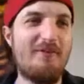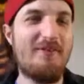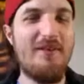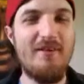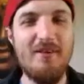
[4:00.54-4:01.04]

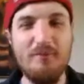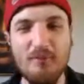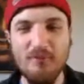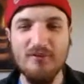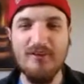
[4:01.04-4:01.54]
aboard
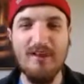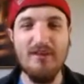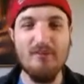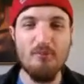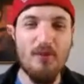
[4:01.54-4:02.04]
the
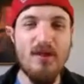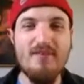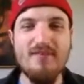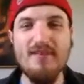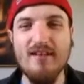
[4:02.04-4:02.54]
Enterprise, and
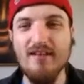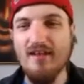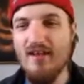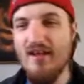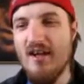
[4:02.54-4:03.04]
then
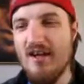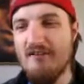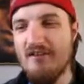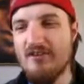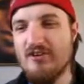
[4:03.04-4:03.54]

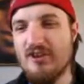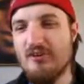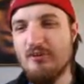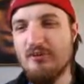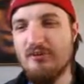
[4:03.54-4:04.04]
eventually
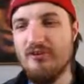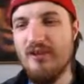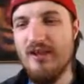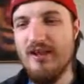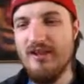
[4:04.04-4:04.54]
aboard
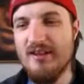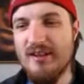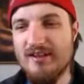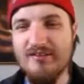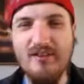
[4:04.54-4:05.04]

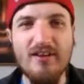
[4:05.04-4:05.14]
DS9.